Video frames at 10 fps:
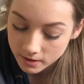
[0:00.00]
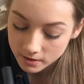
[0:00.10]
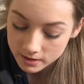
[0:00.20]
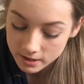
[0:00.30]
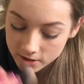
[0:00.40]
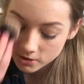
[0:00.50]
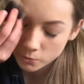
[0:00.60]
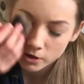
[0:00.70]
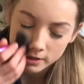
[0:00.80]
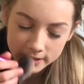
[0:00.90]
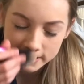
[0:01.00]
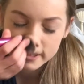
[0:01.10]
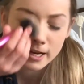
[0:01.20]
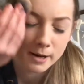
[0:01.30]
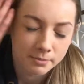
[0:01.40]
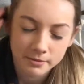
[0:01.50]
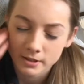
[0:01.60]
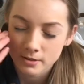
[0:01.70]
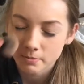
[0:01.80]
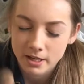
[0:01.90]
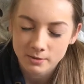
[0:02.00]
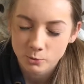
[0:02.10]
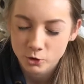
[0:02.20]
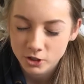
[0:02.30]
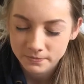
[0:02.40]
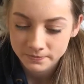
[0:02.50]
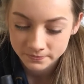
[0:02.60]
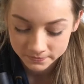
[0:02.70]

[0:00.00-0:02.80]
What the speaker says: See, swirl and stab is the best motion.